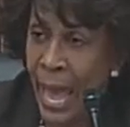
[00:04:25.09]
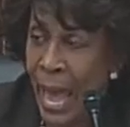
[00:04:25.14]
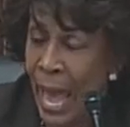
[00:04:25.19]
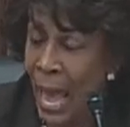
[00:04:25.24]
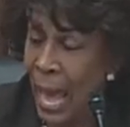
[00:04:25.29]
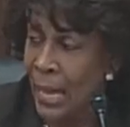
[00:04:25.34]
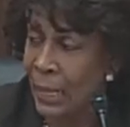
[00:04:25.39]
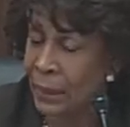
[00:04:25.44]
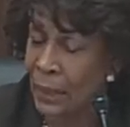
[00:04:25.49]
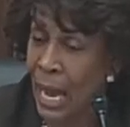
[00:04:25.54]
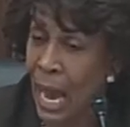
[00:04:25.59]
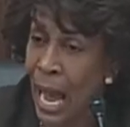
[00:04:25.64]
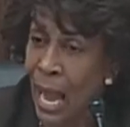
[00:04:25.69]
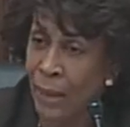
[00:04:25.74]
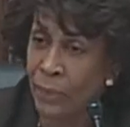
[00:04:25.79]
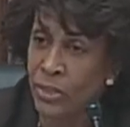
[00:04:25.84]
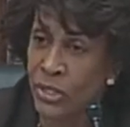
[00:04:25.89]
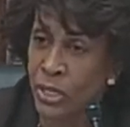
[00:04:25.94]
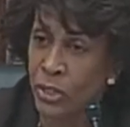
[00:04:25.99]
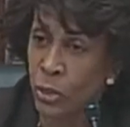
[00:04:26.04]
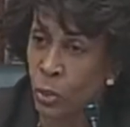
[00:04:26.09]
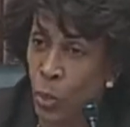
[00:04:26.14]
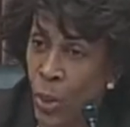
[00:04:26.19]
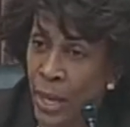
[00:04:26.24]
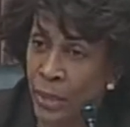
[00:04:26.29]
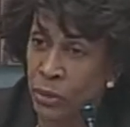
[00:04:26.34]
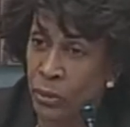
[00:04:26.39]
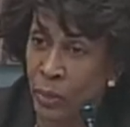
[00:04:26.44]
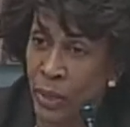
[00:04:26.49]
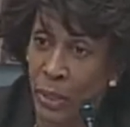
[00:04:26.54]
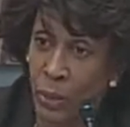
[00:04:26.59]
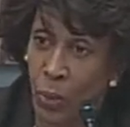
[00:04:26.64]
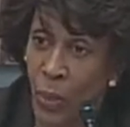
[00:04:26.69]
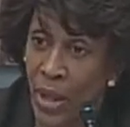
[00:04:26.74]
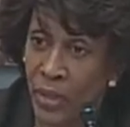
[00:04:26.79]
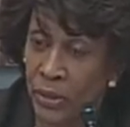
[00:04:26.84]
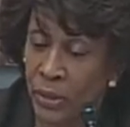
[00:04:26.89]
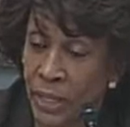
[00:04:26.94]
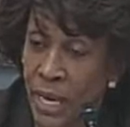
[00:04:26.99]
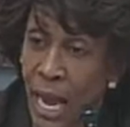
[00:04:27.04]
And I'm just wondering
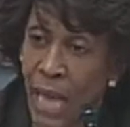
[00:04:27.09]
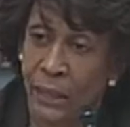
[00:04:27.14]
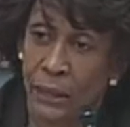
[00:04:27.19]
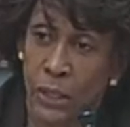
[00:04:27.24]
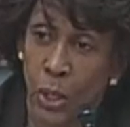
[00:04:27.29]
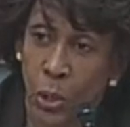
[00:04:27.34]
whether or not